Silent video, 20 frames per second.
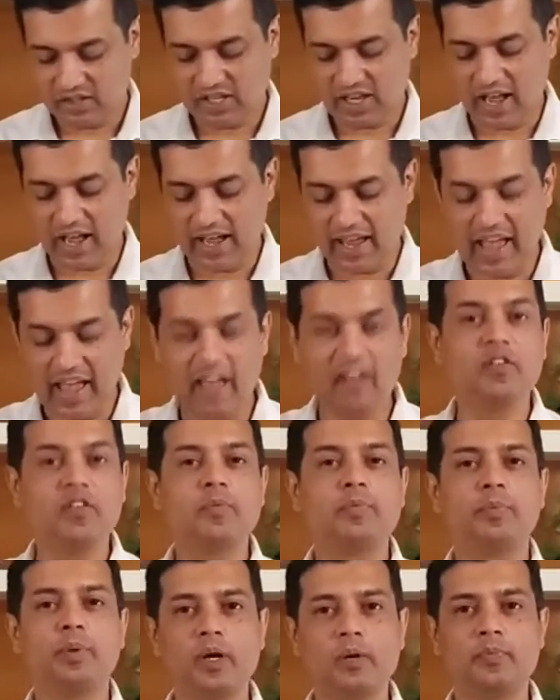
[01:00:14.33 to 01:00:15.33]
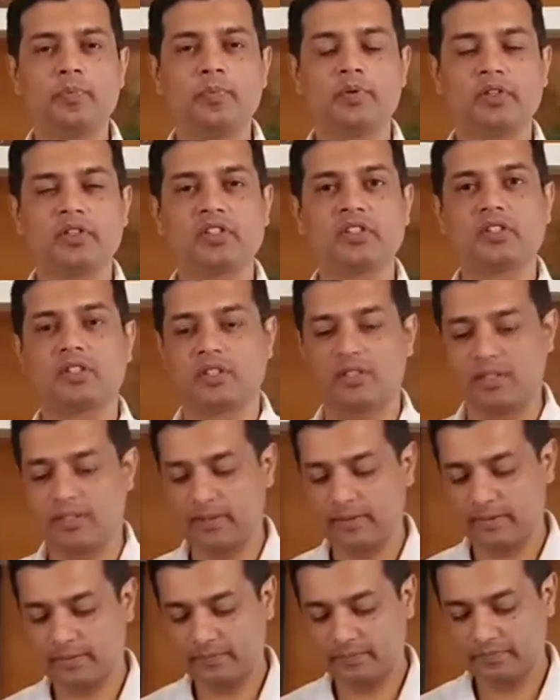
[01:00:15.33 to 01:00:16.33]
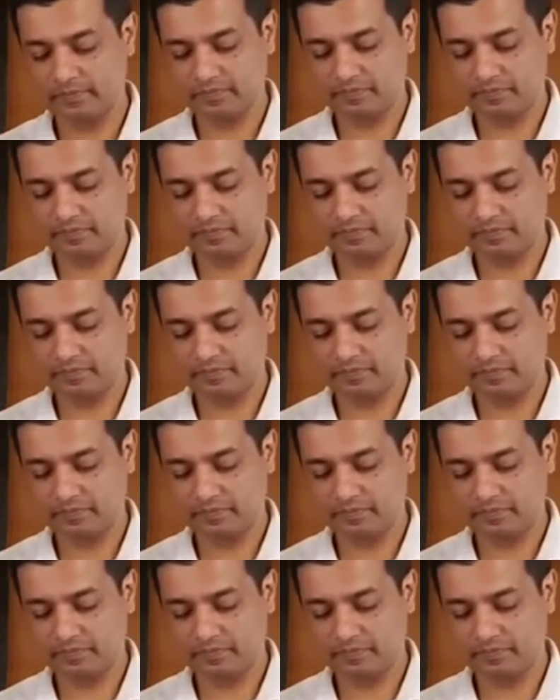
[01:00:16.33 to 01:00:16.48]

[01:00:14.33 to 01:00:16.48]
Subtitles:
Say, I have a purpose.